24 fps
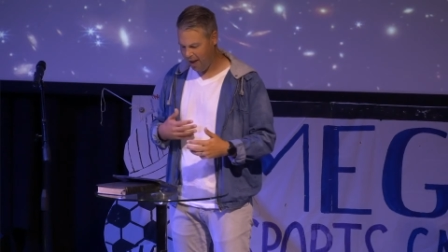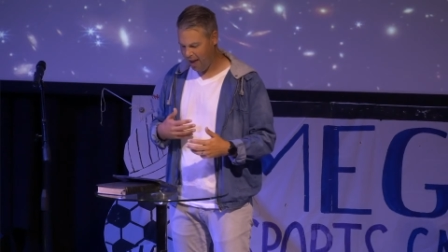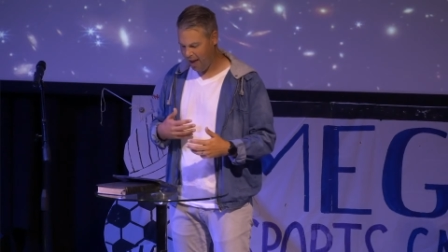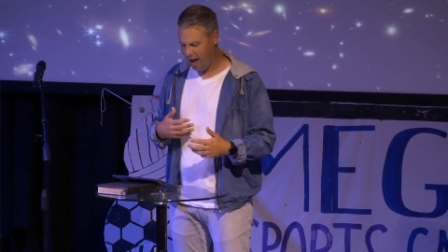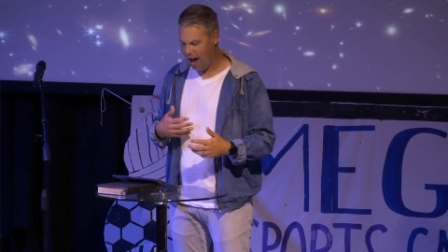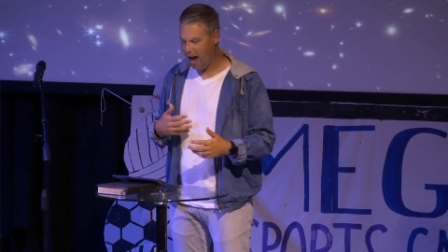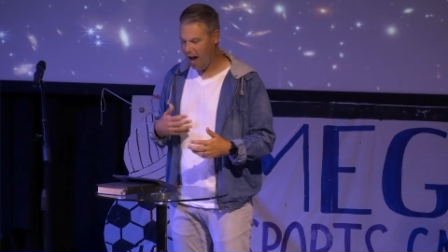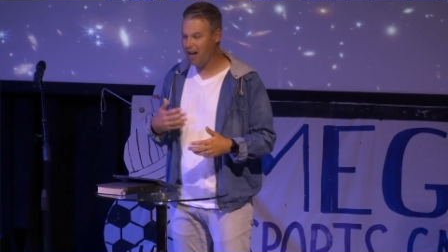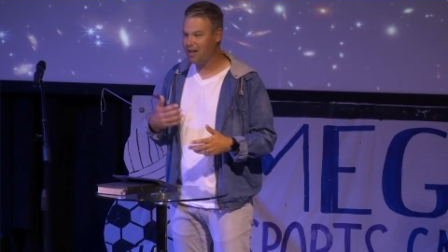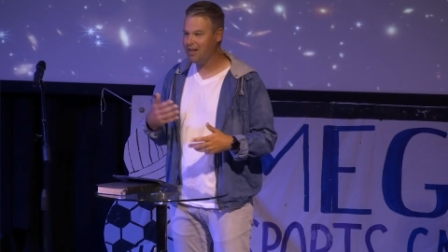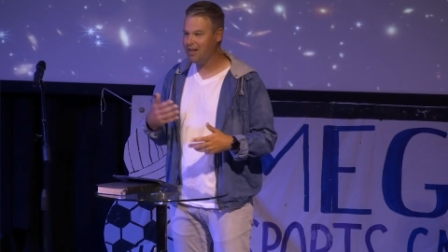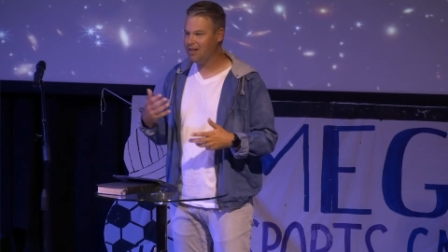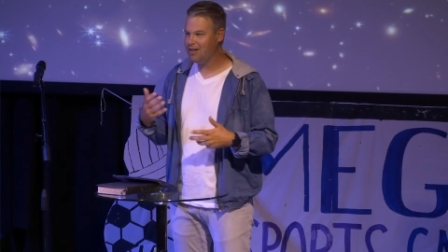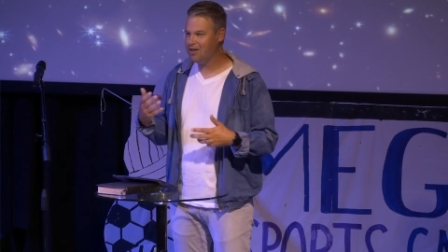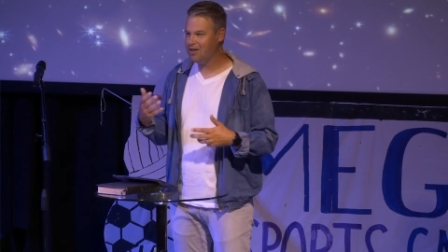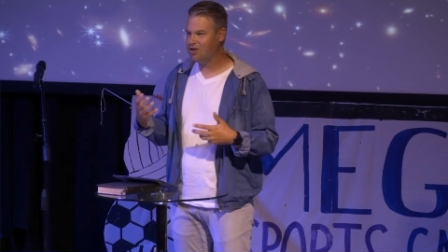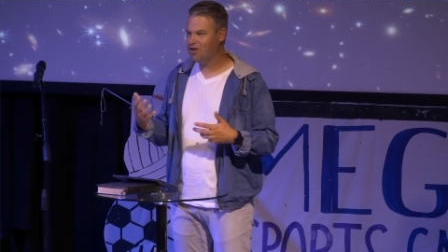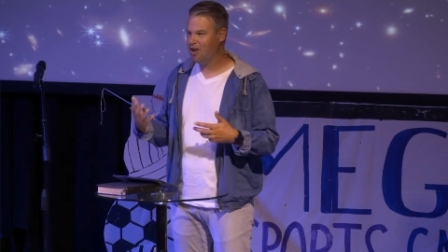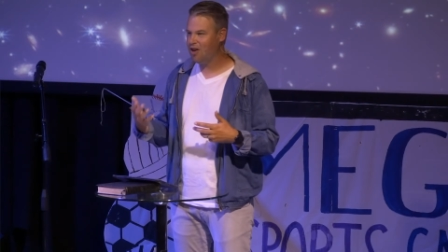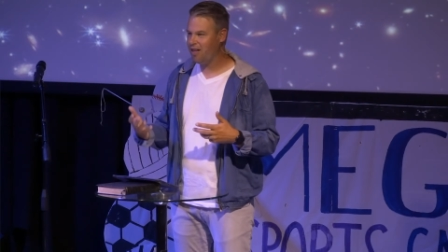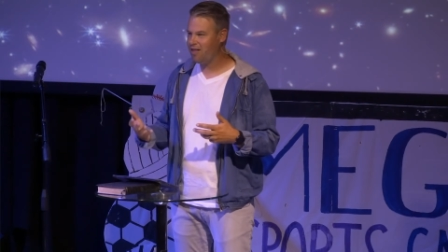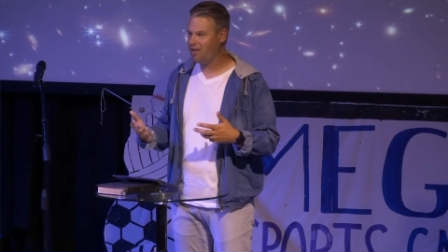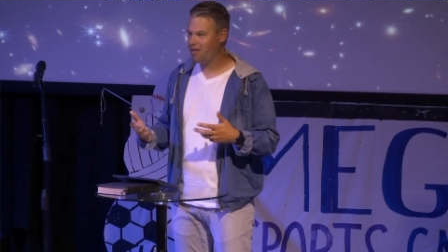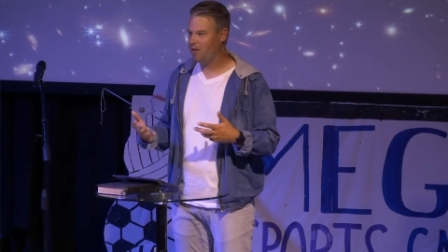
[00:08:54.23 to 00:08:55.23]
how do you
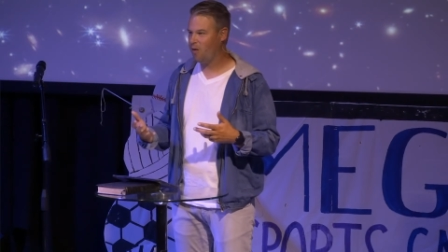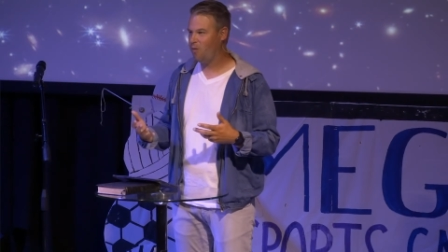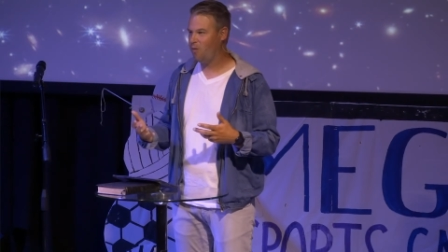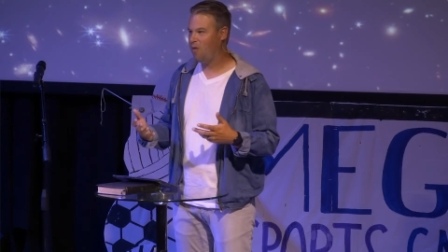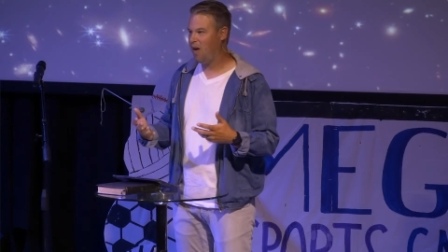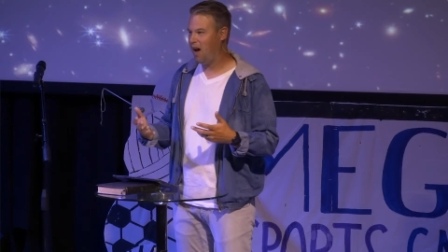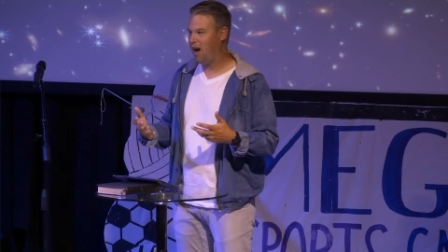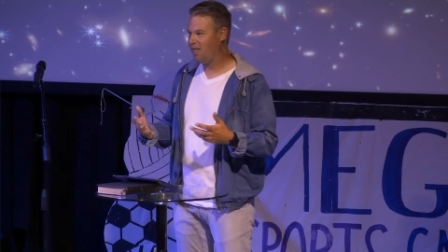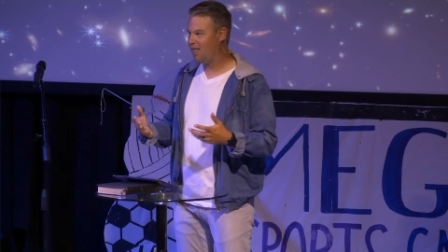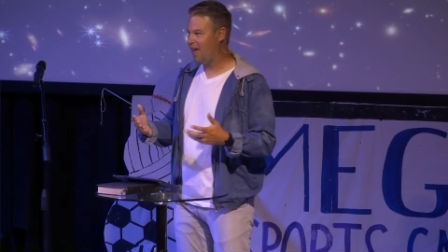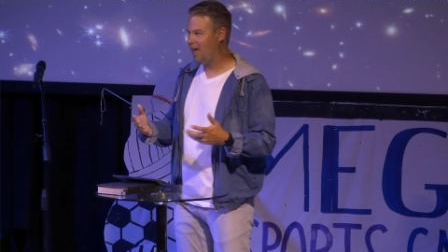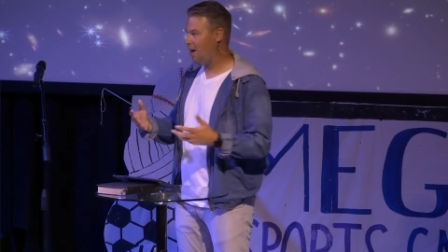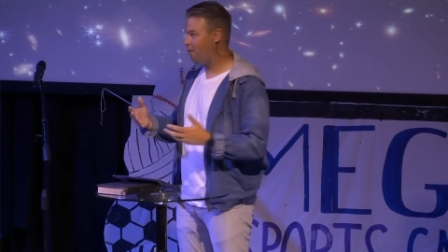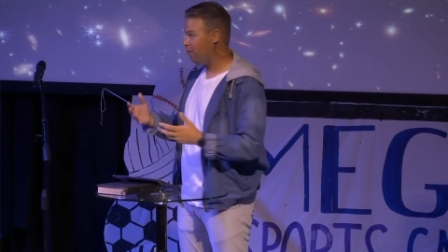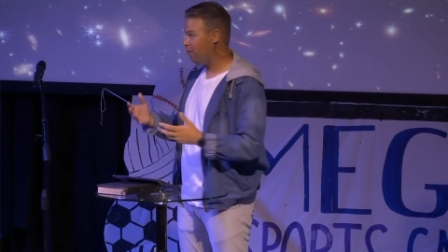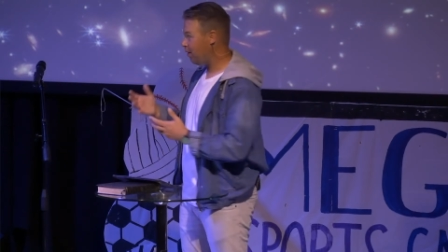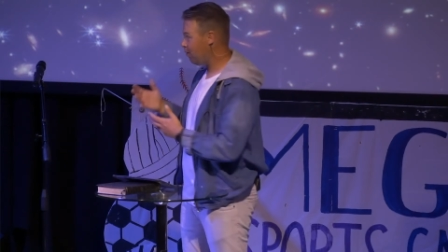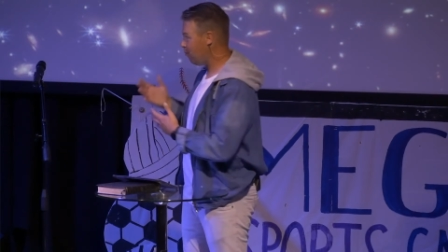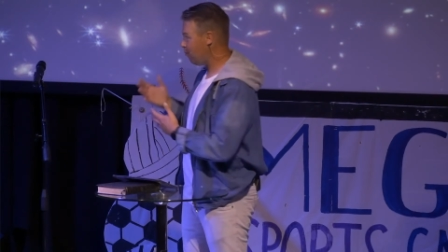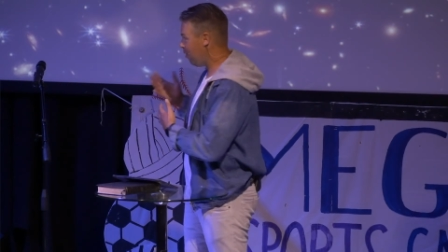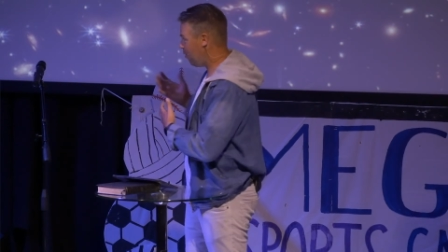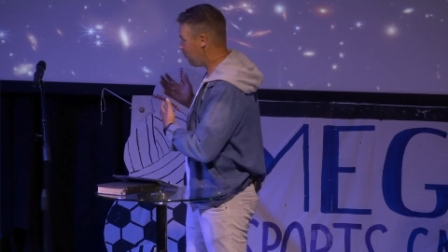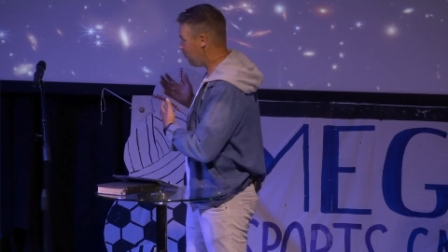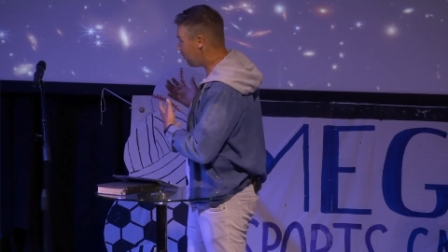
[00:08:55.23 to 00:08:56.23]
justify that
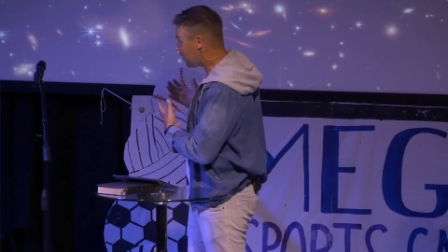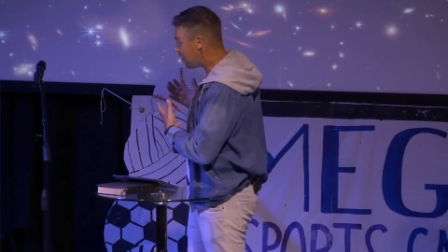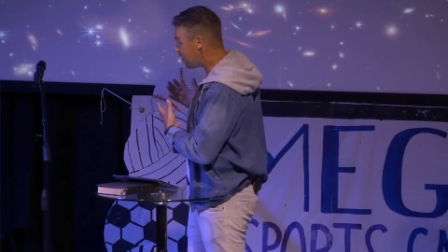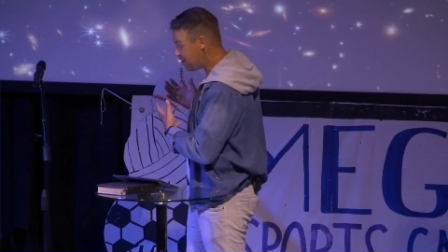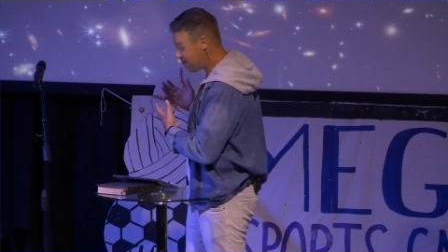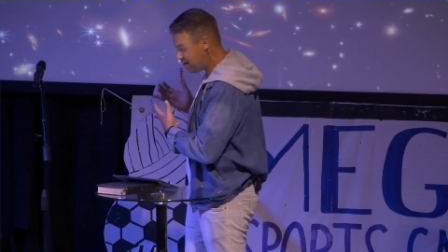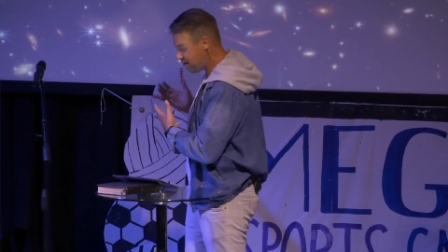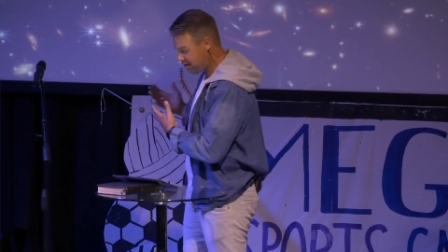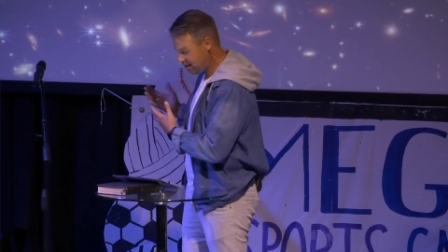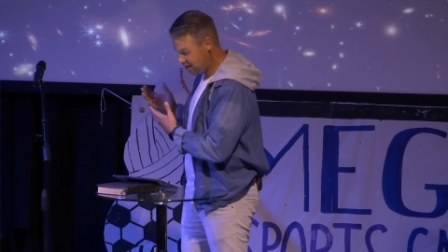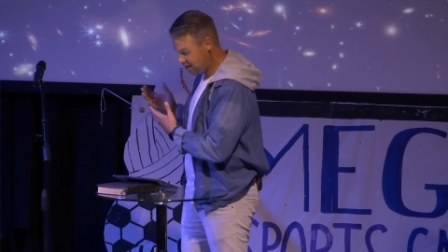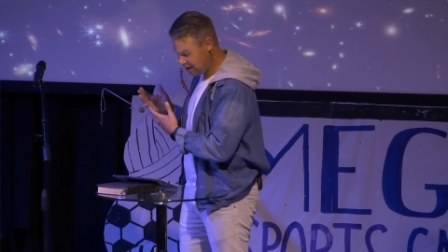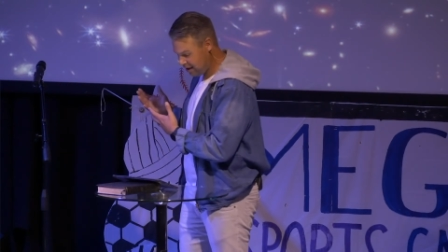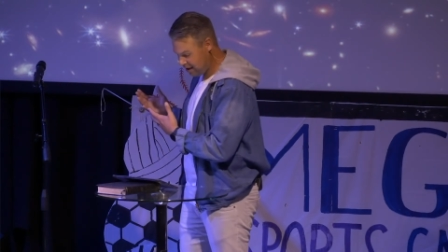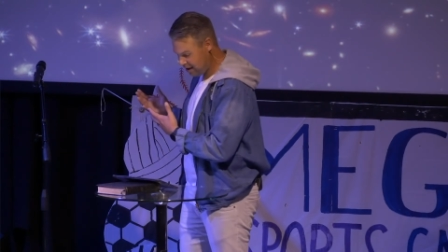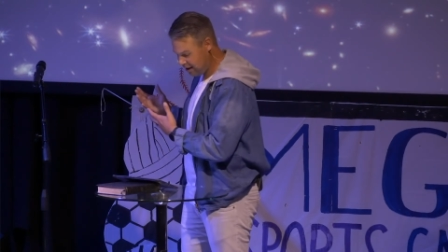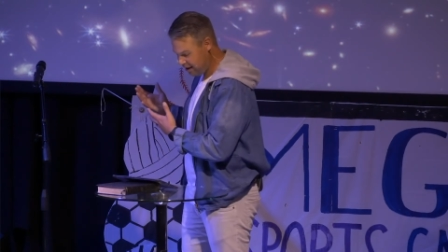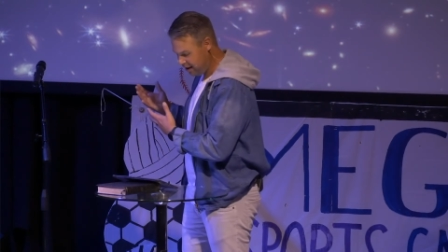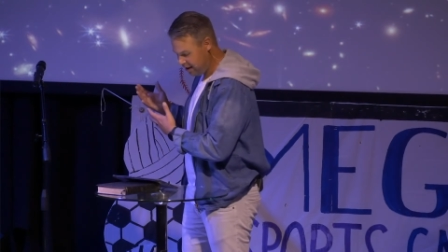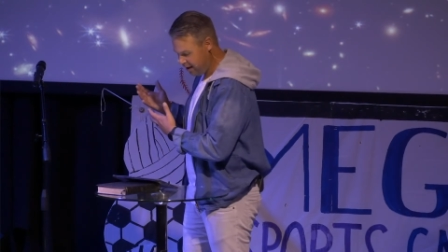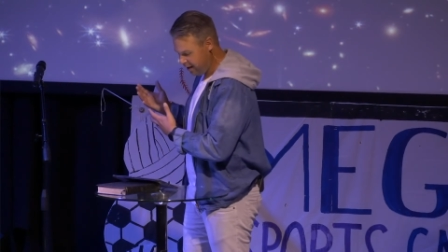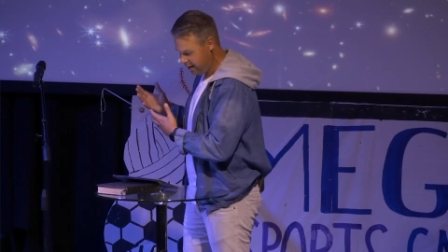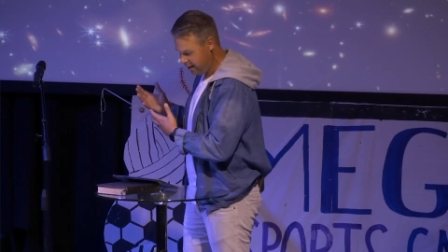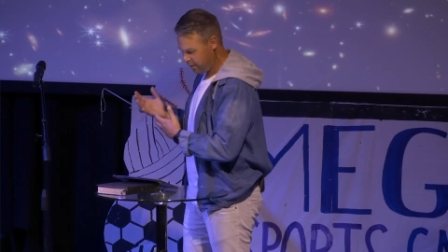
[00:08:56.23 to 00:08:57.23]
with what we
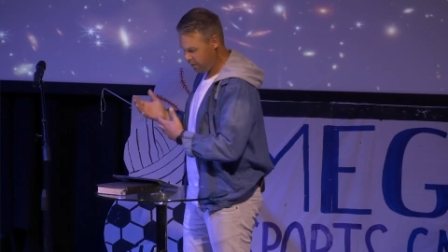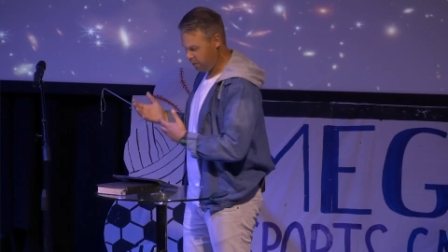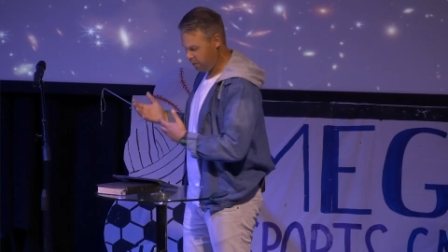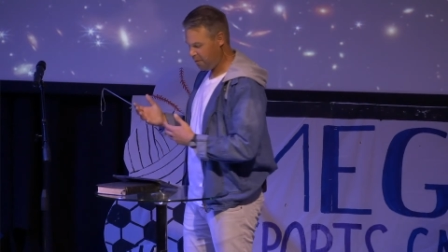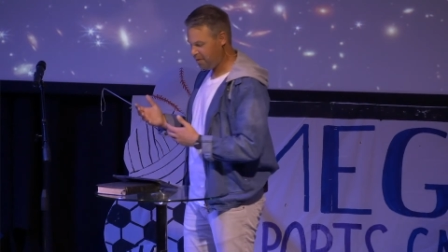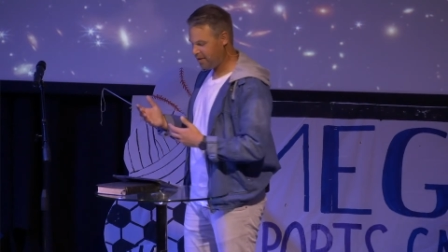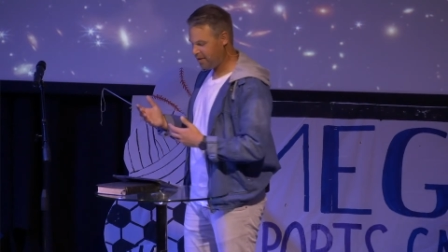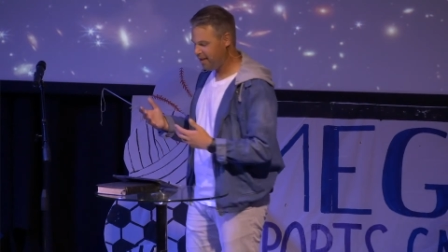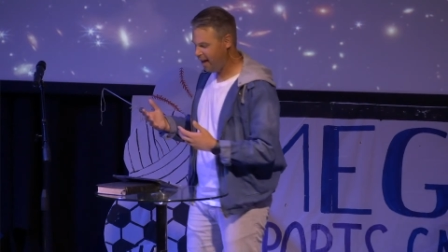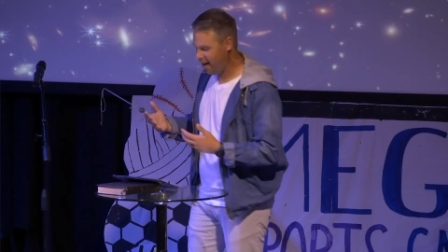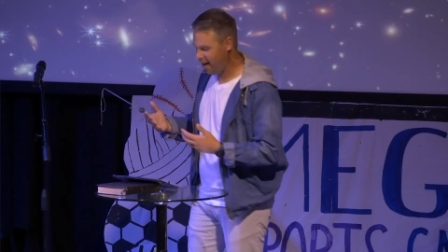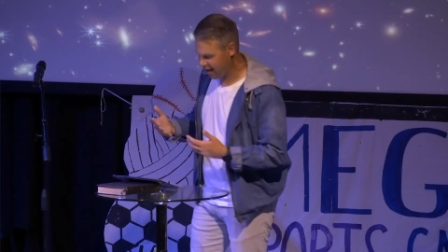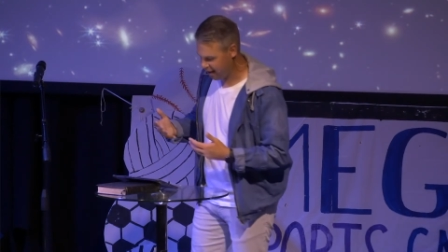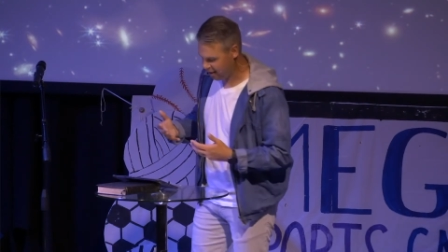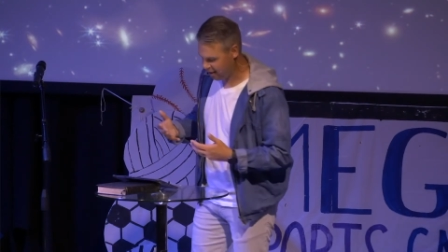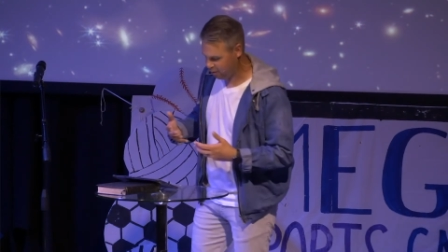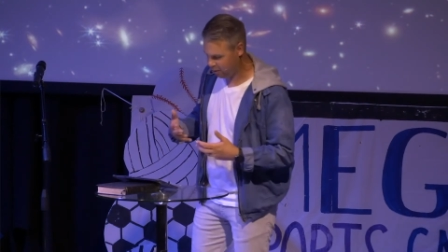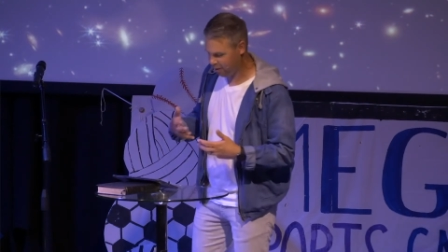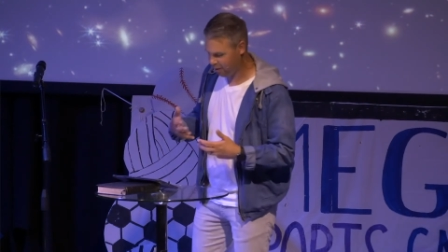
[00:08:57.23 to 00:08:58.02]
see from science?